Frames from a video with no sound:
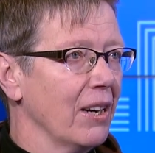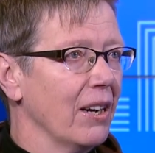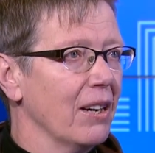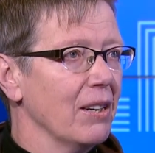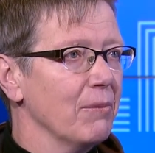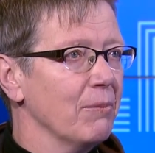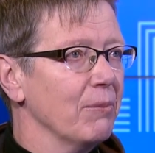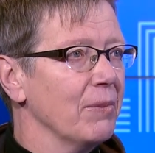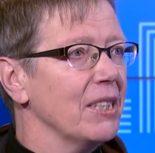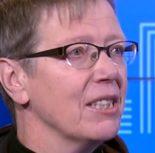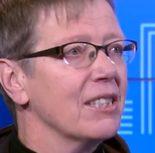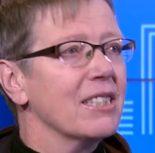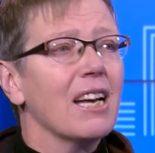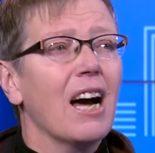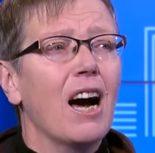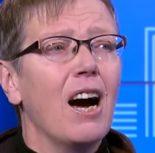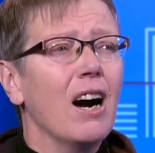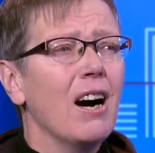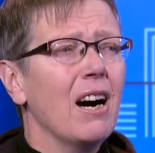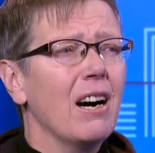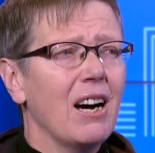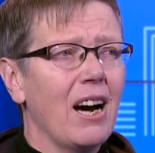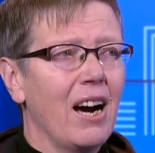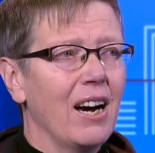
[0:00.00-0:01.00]
Um, it's
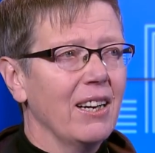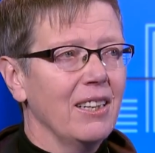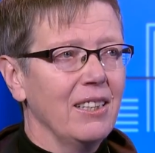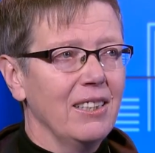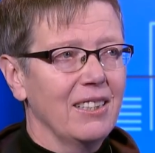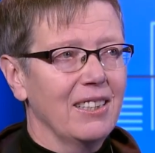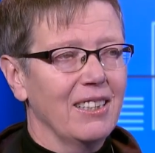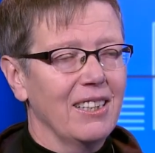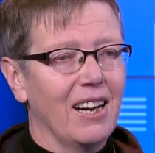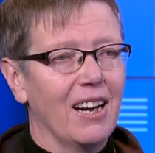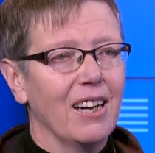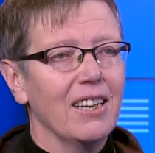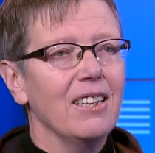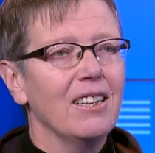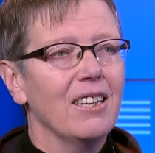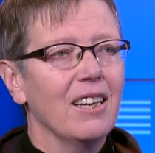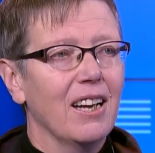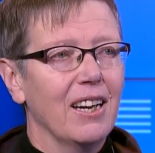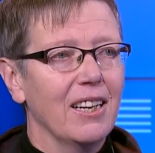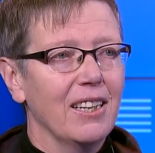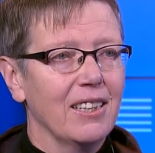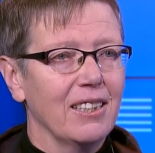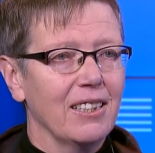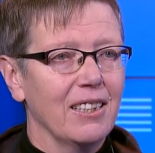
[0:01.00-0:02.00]
highly
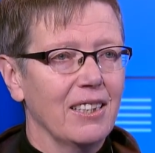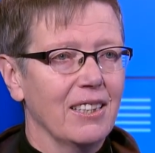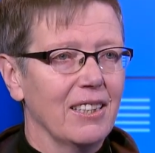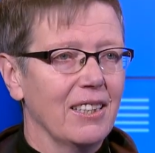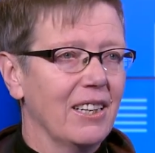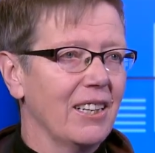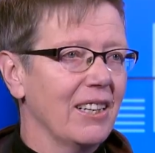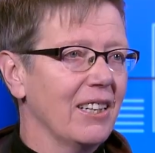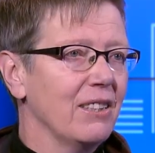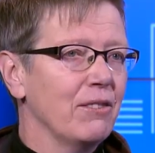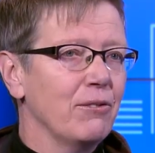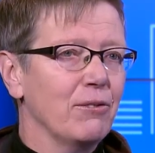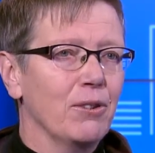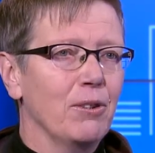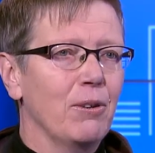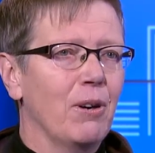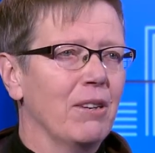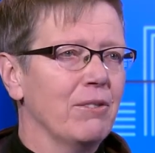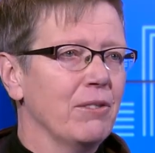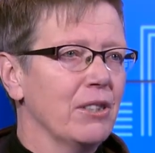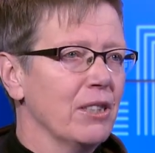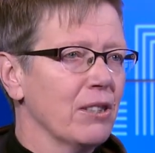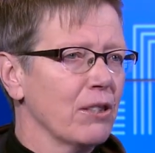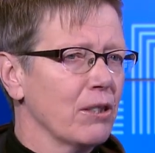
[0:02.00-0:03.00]
unlikely that if you
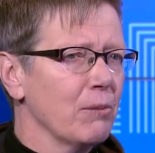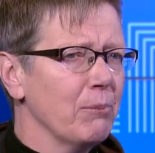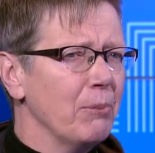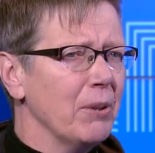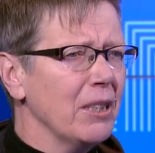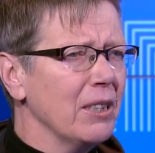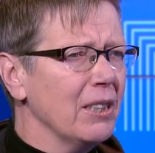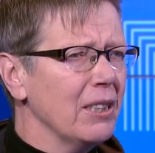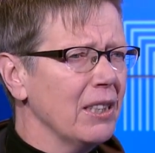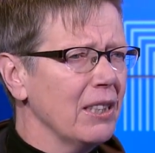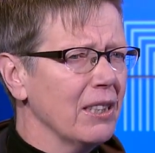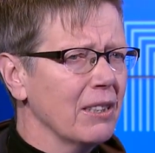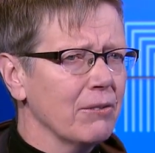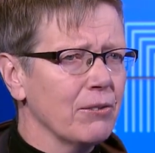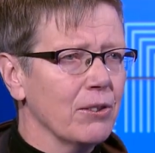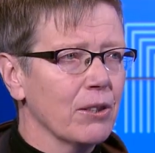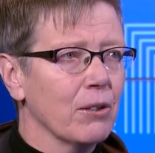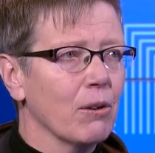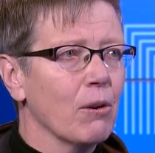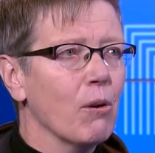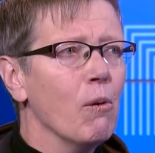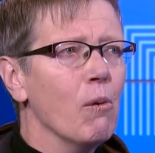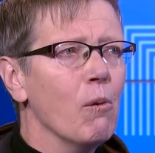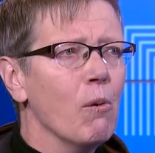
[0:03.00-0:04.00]
have a disability, if
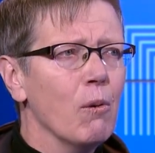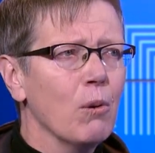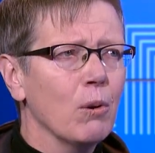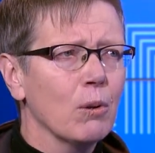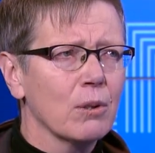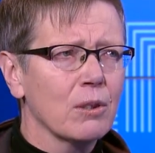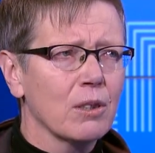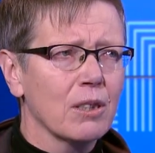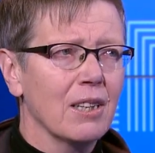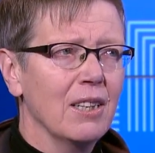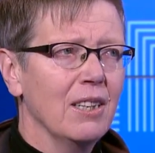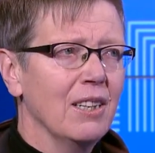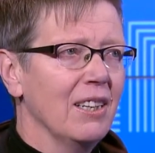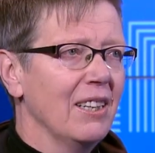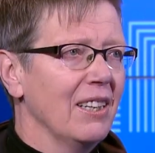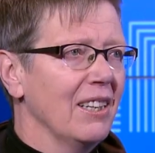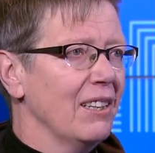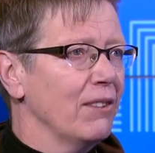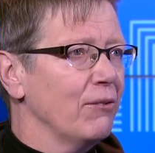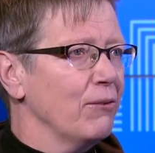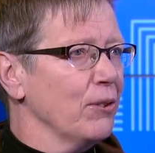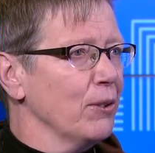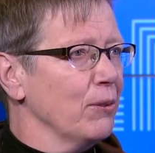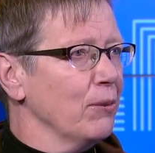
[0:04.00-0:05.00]
you're old,
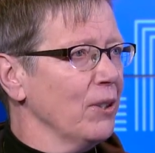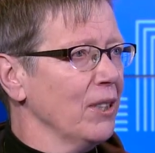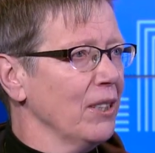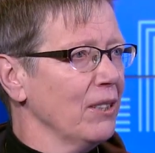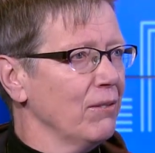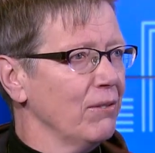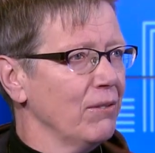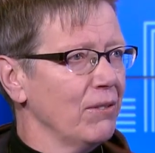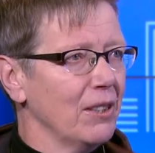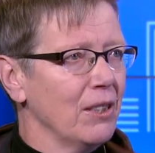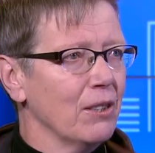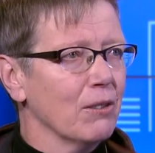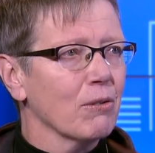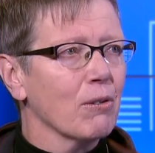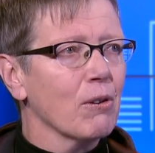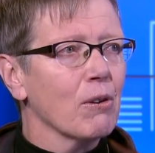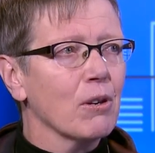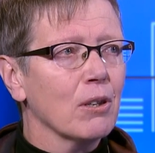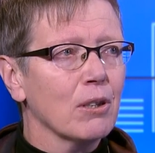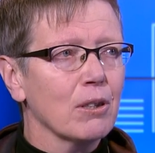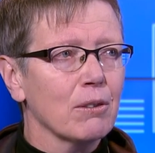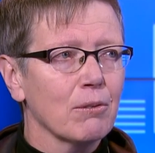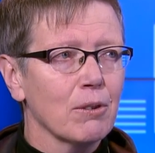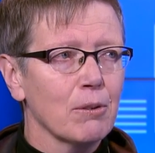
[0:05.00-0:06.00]
if you live in a
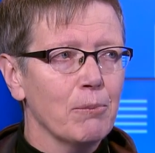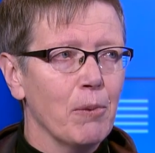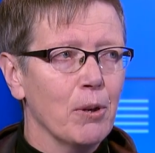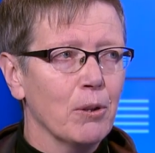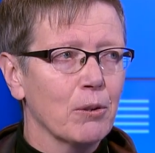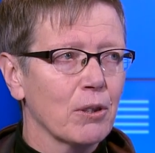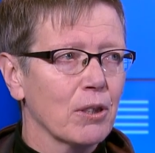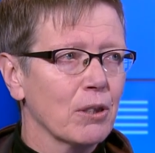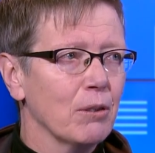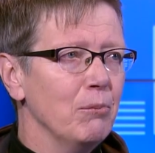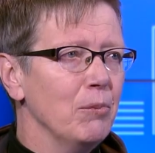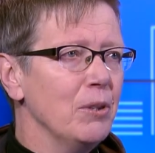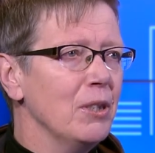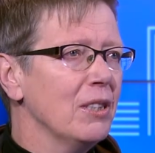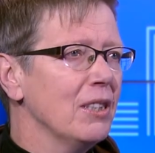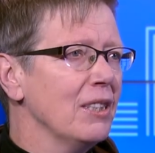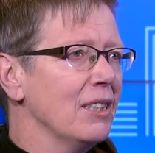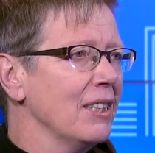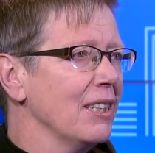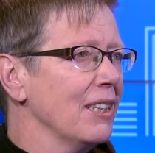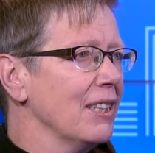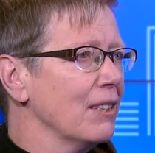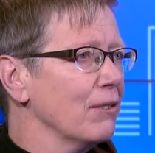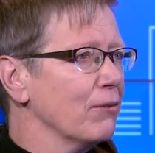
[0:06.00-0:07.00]
rural remote
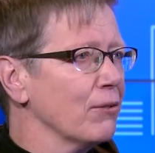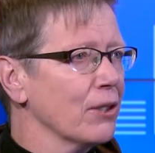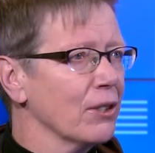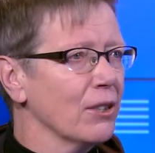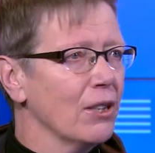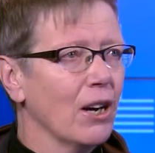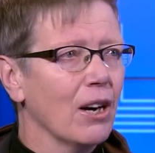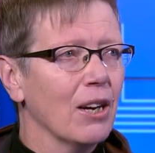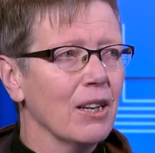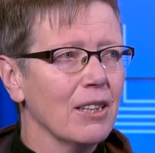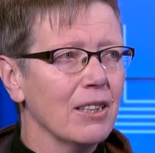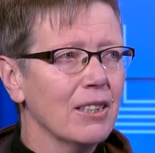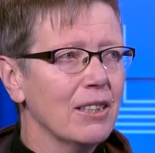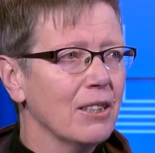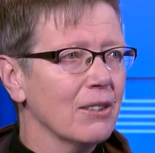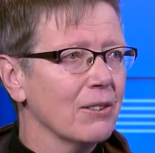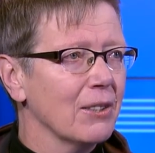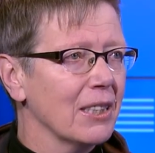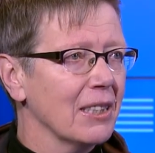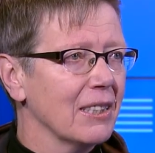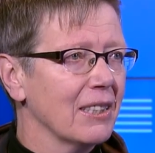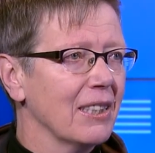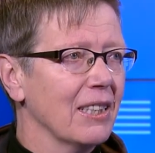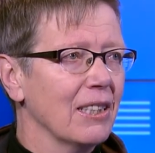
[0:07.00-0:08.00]
community, if you're not
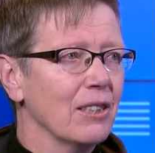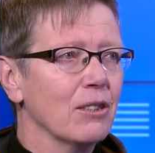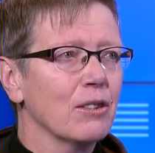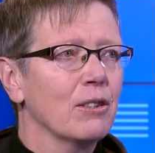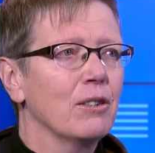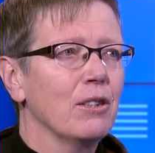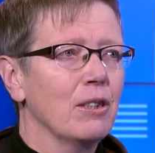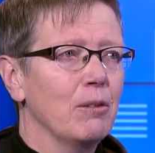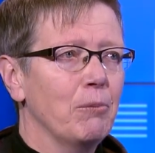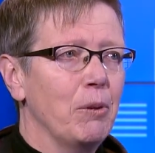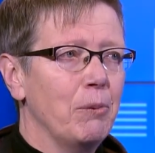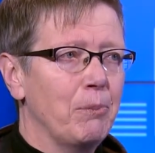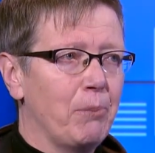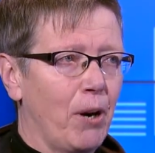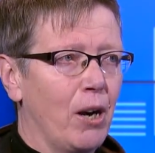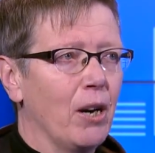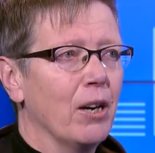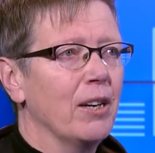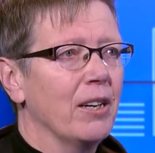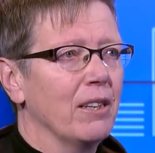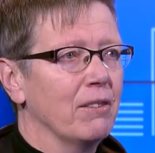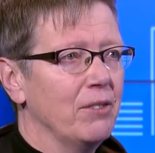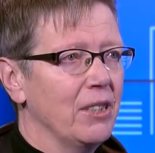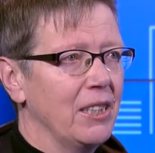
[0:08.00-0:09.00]
literate, that you're going to be
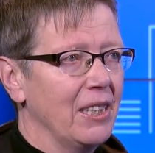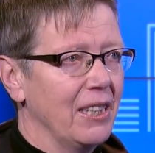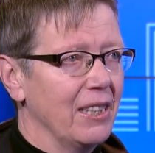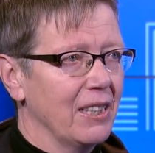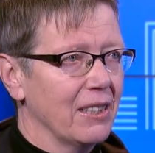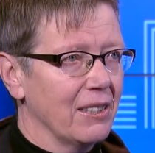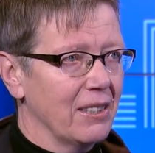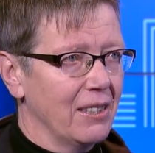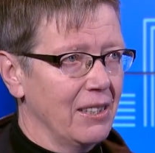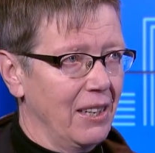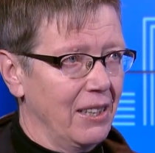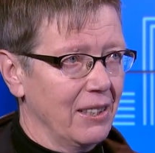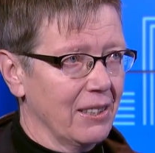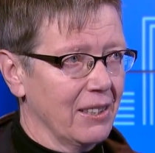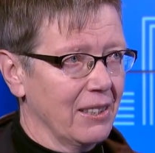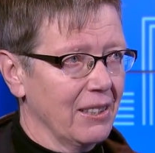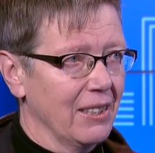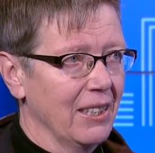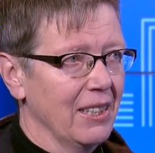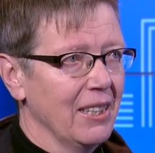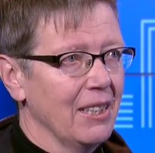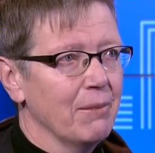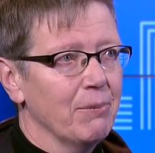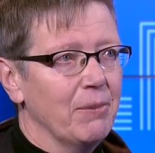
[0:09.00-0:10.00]
part of a data set
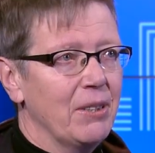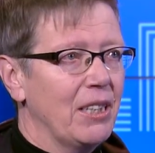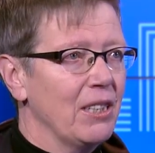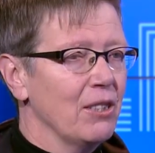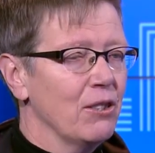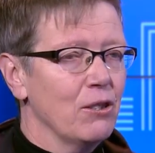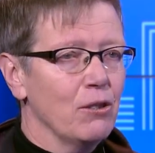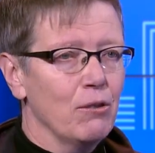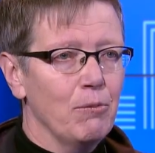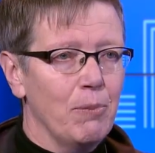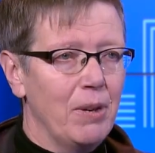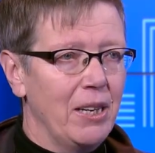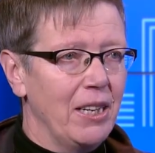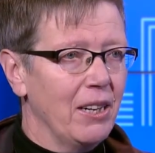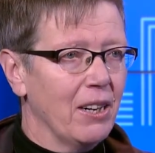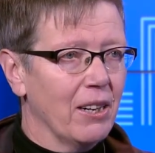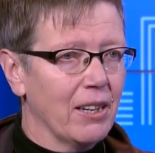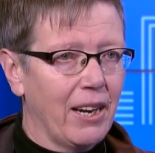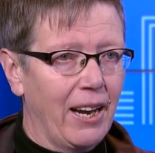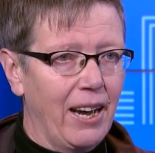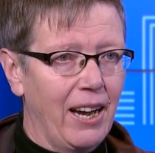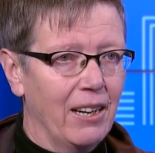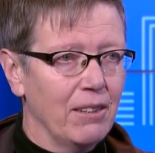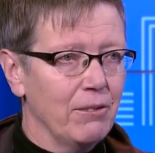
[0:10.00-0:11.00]
because you may
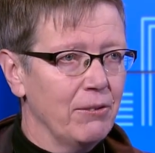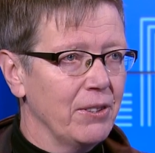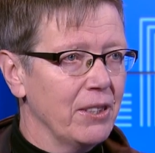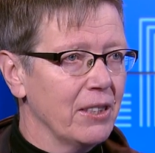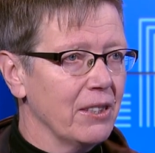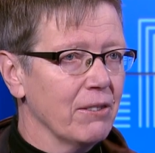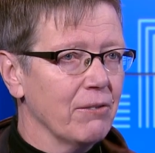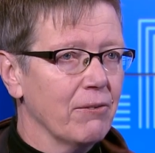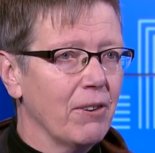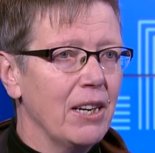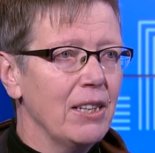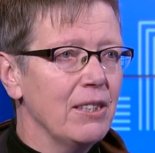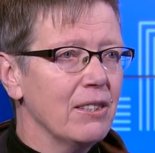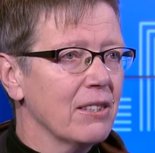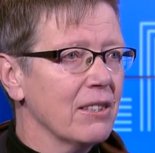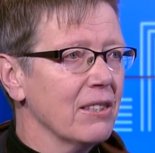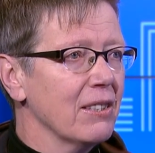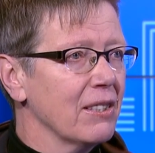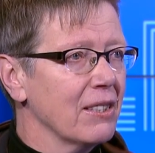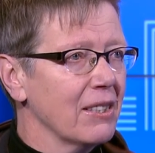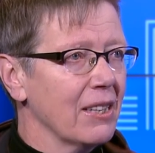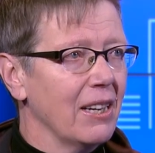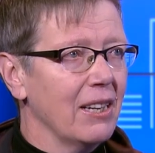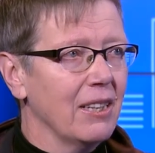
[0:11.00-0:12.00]
not have the
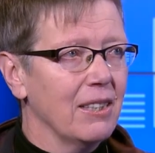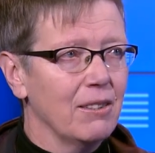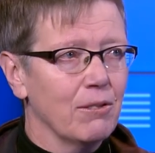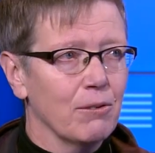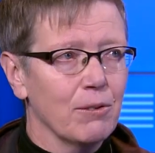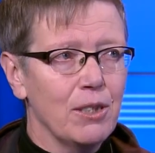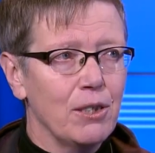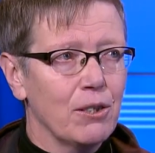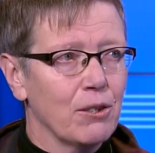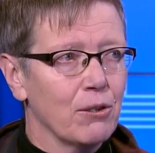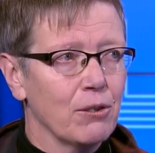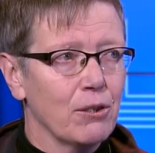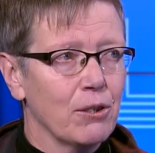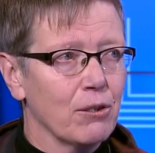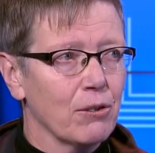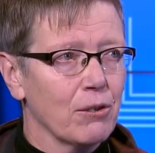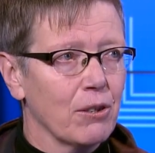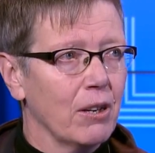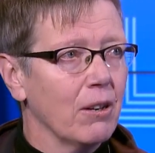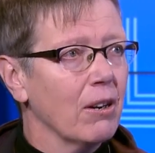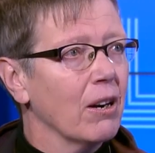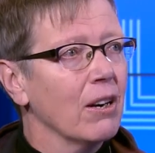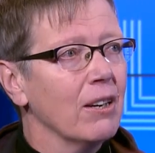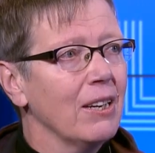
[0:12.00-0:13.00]
devices and researchers
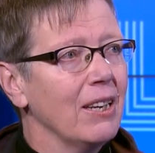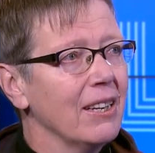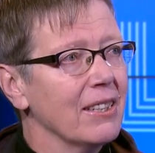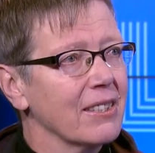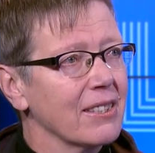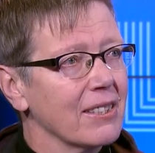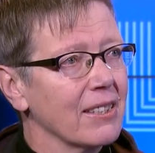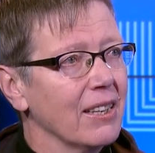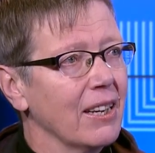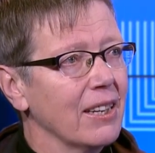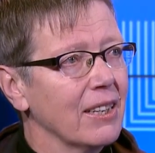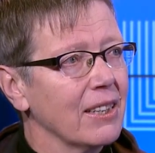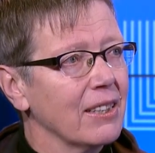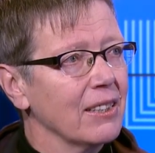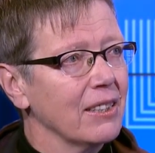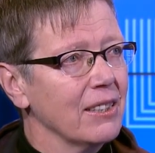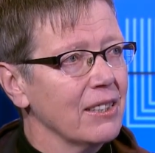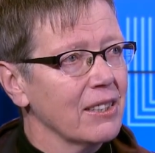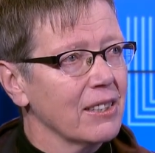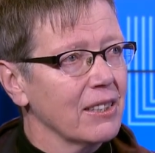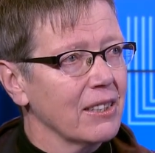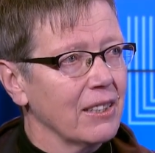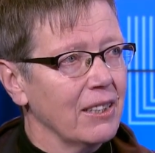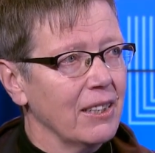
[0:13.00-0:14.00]
are less likely
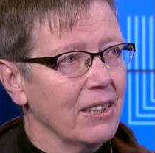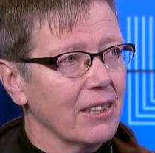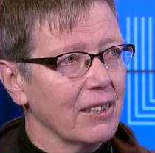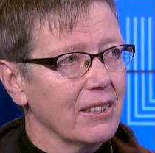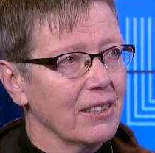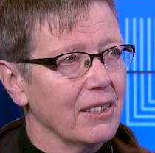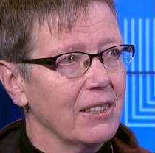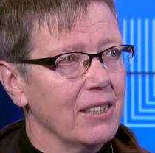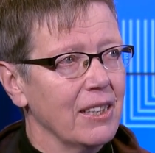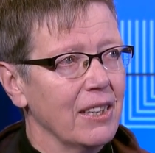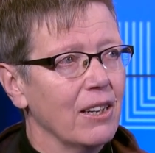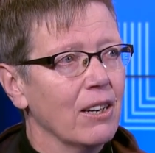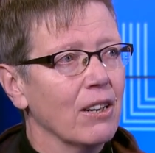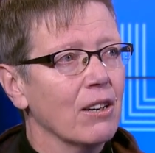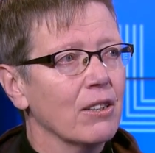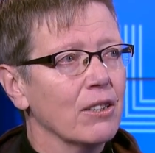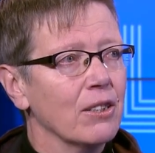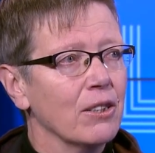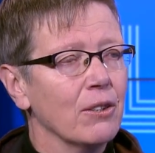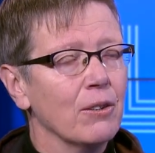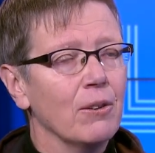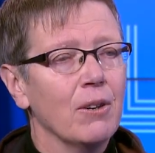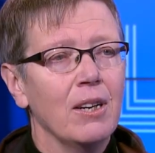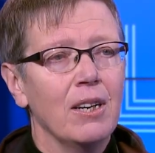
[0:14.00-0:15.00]
to collect the data on
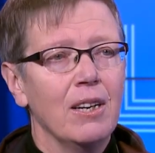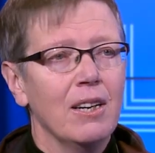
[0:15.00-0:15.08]
you.